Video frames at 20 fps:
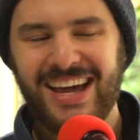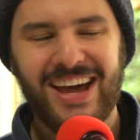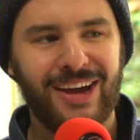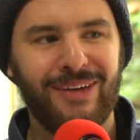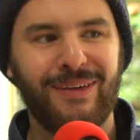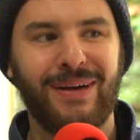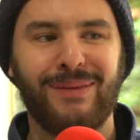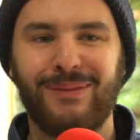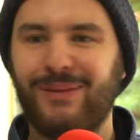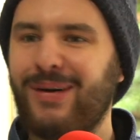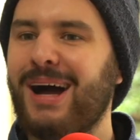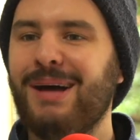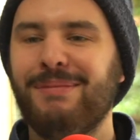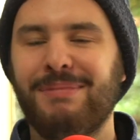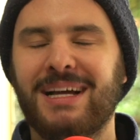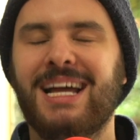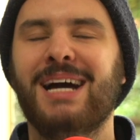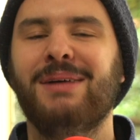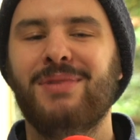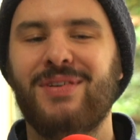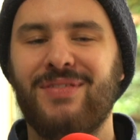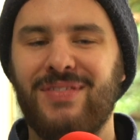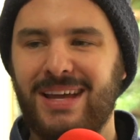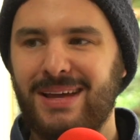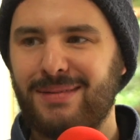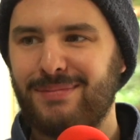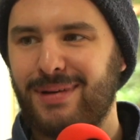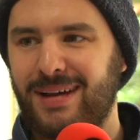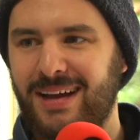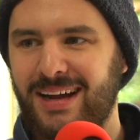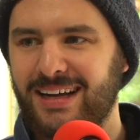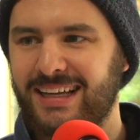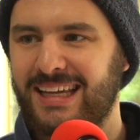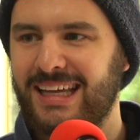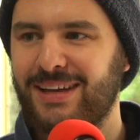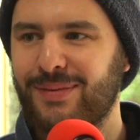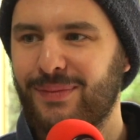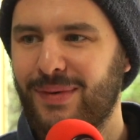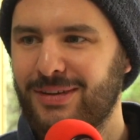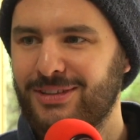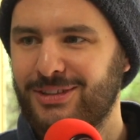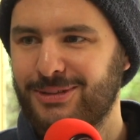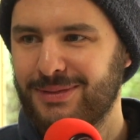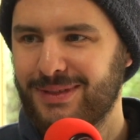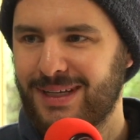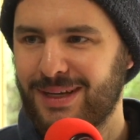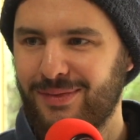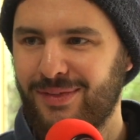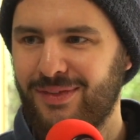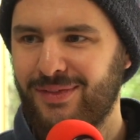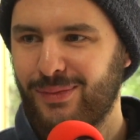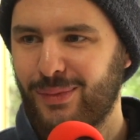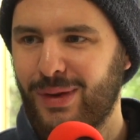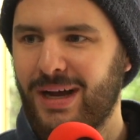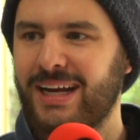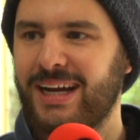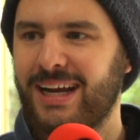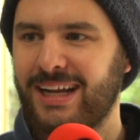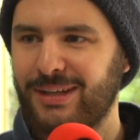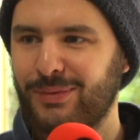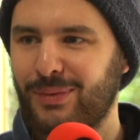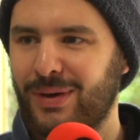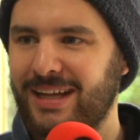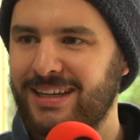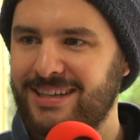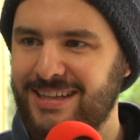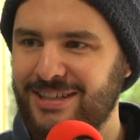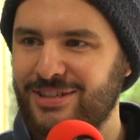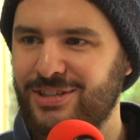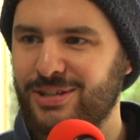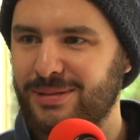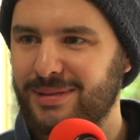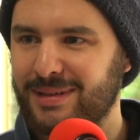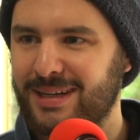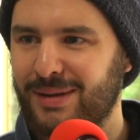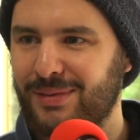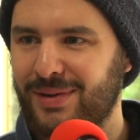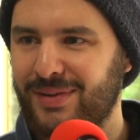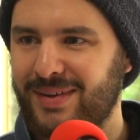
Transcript: All right, why become a vampire, Keegan? Why did you become a